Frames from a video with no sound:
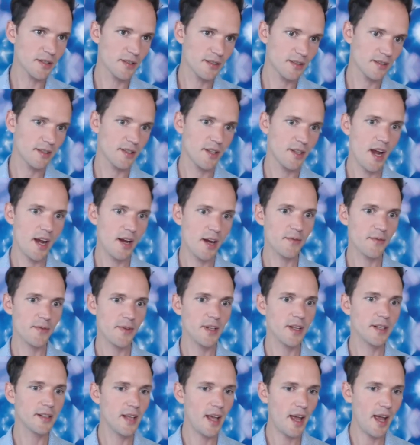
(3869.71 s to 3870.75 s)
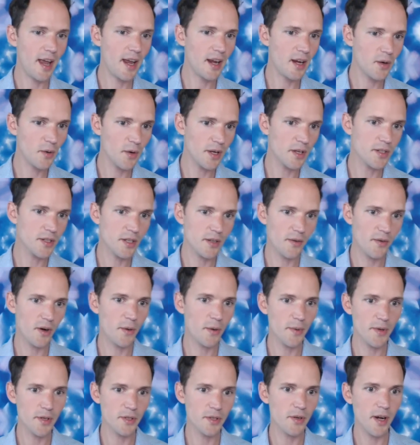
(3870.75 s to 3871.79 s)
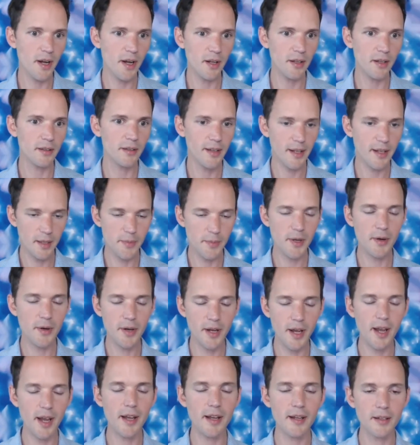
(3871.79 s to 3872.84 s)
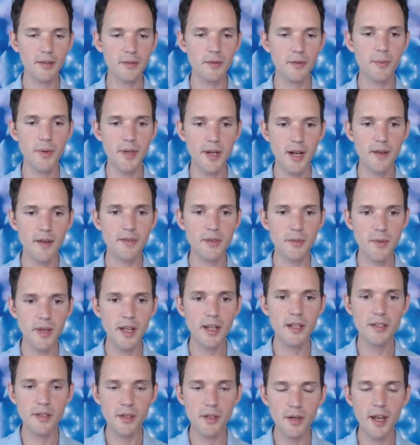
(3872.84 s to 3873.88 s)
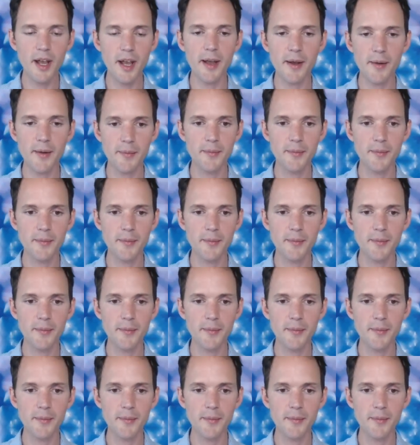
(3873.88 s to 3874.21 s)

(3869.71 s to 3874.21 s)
So now you're feeling the anguish of her betrayal. Let it be okay. Repeat after me. It's okay.